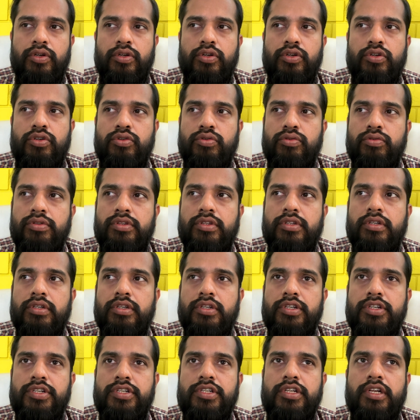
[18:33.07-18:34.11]
truth
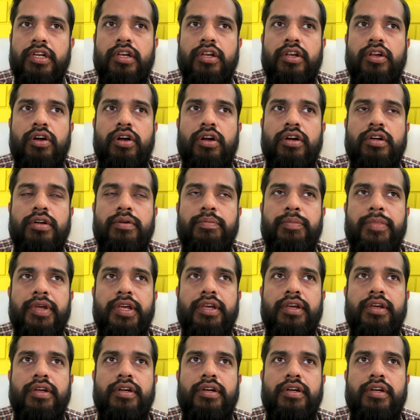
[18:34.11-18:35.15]

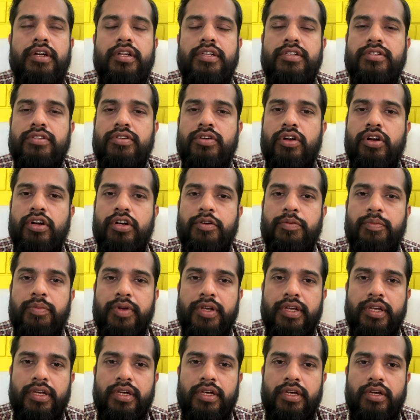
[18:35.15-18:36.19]
does not
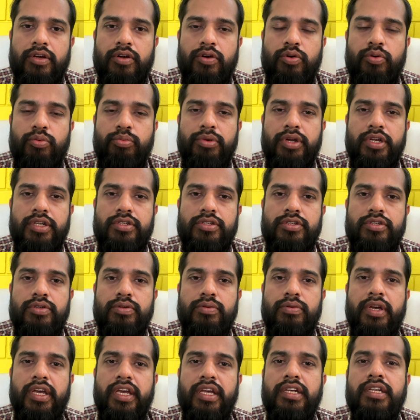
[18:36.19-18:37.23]
pay homage to
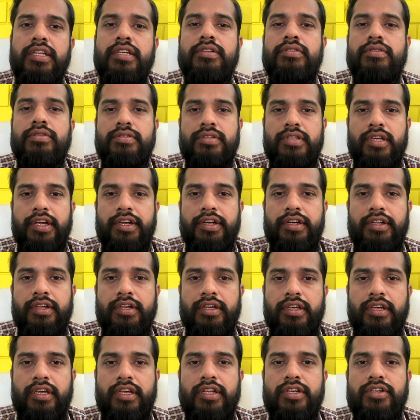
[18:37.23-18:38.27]
any society,
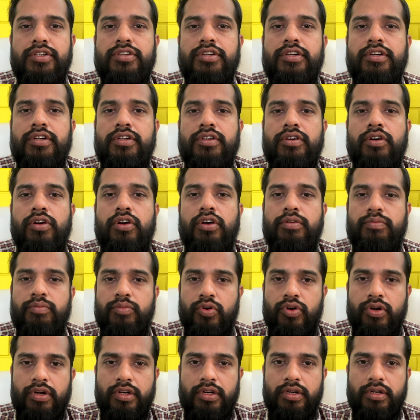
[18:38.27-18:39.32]
ancient or
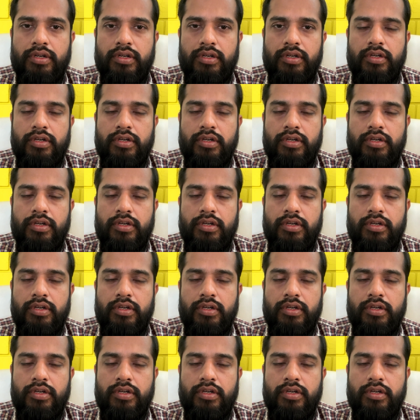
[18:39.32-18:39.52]
modern.